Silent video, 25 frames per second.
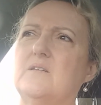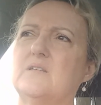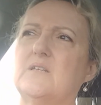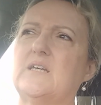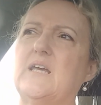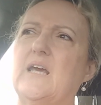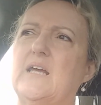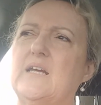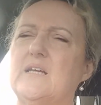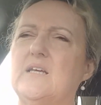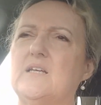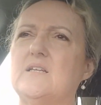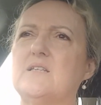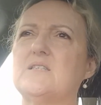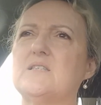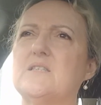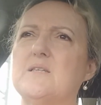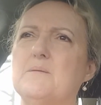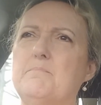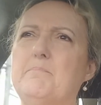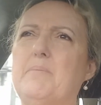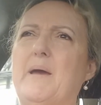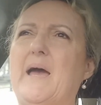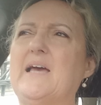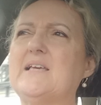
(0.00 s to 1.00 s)
get in
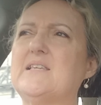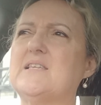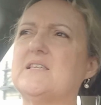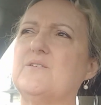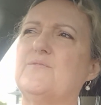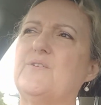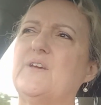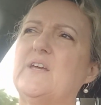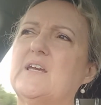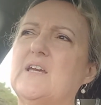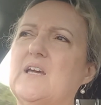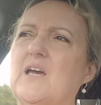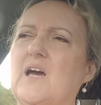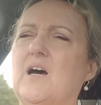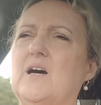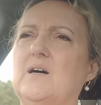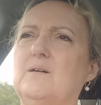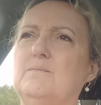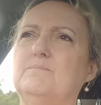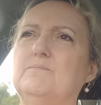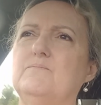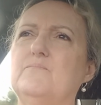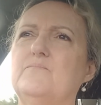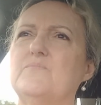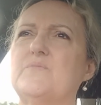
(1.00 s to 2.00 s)
some passive
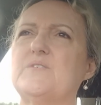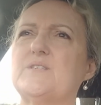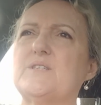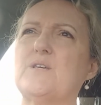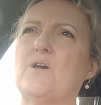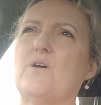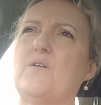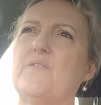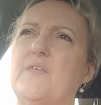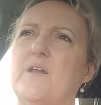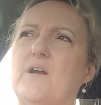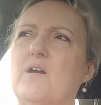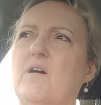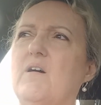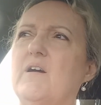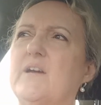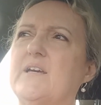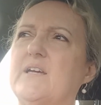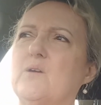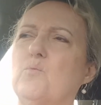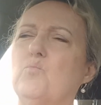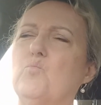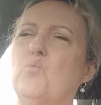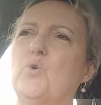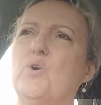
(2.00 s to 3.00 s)
income so that I
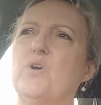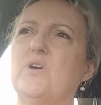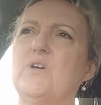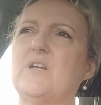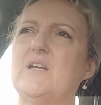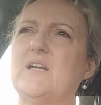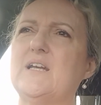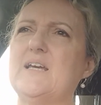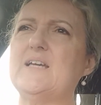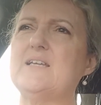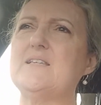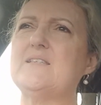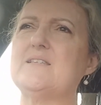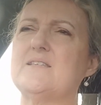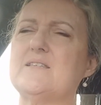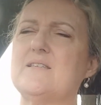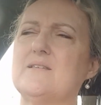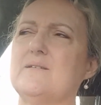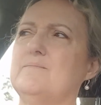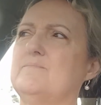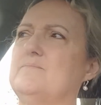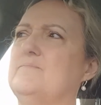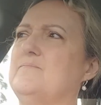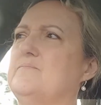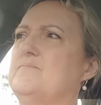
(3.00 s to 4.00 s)
can work less
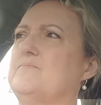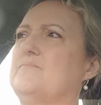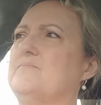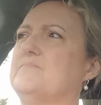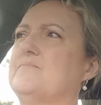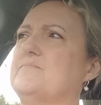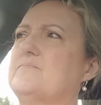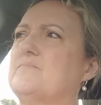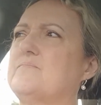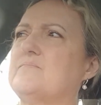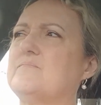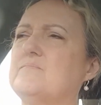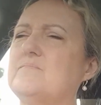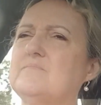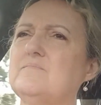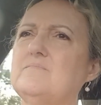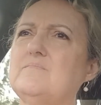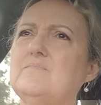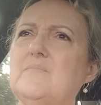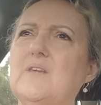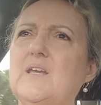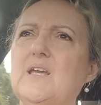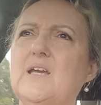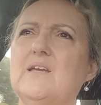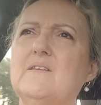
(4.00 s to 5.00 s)

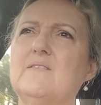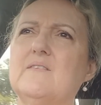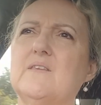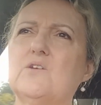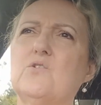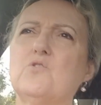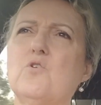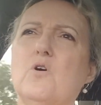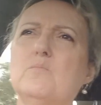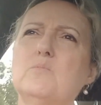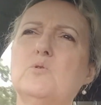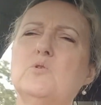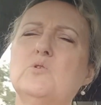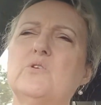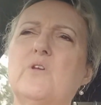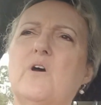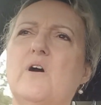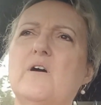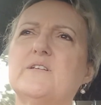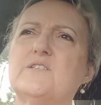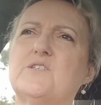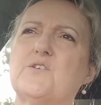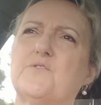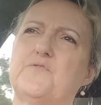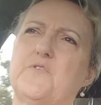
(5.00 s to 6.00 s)
in the normal
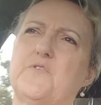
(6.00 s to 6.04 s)
9 to